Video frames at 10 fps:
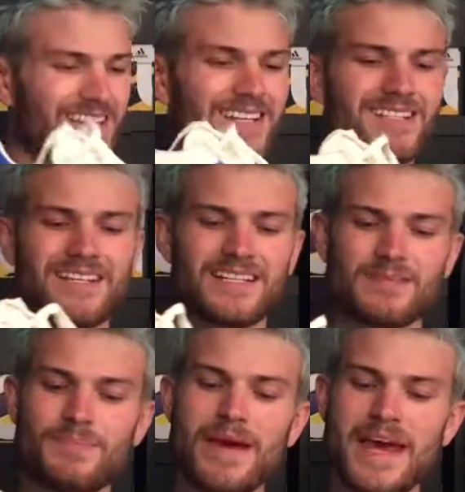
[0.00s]
This,
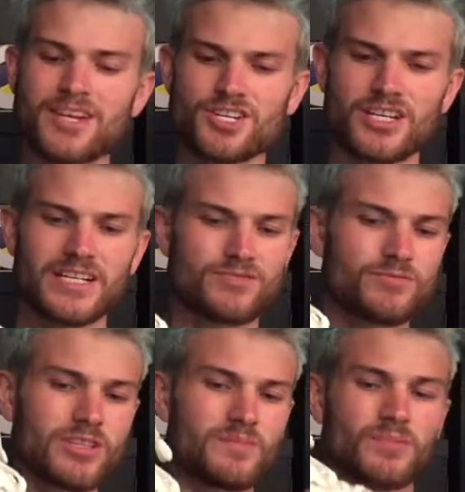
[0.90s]
it's mesh. It's
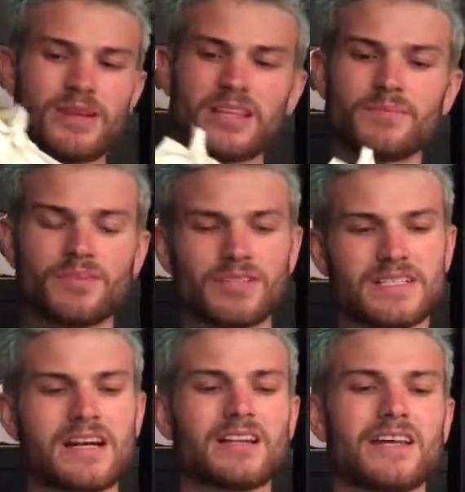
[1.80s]
really breathable.
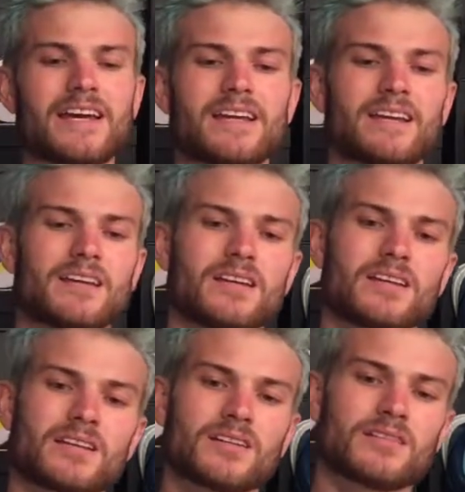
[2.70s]
It's not like
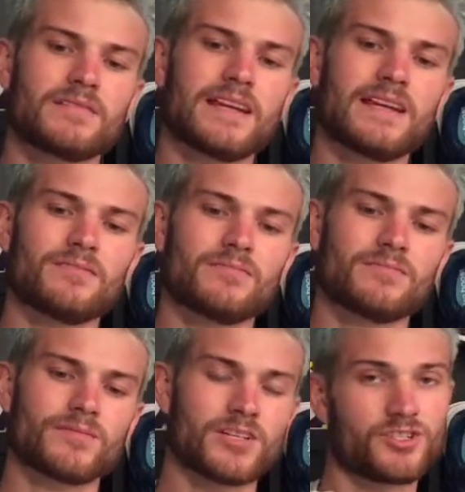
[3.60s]

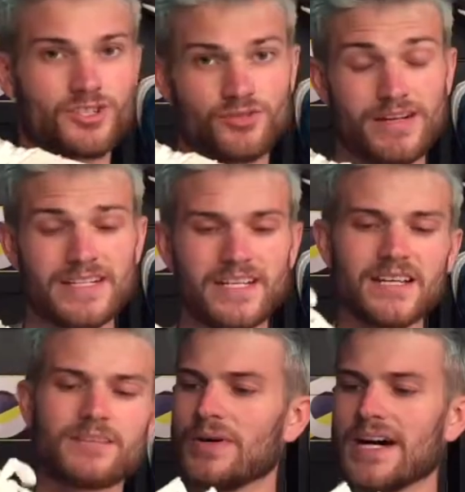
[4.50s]

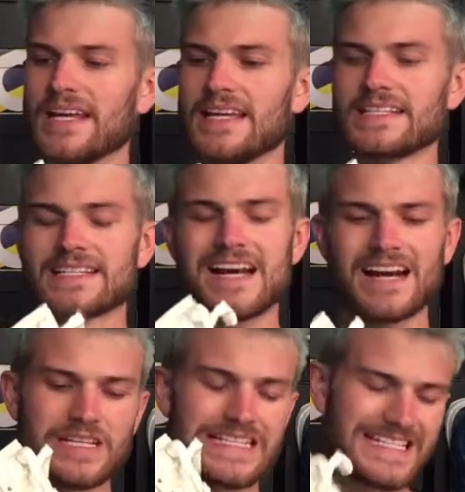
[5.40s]
constricting, but it's
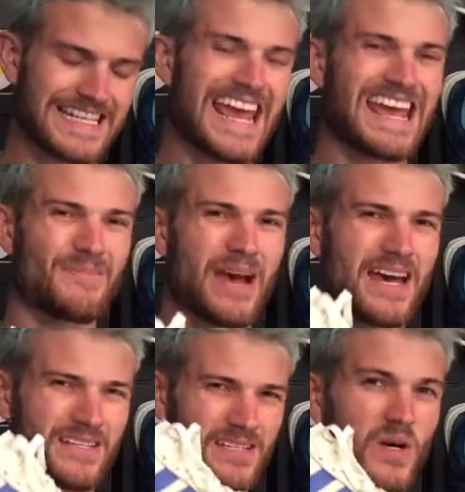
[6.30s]
not the same
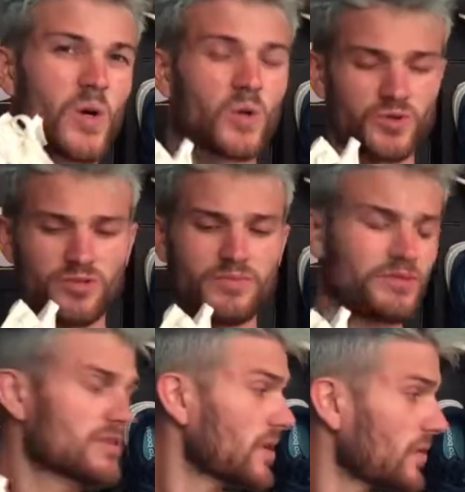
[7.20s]
as an Ultra Boost.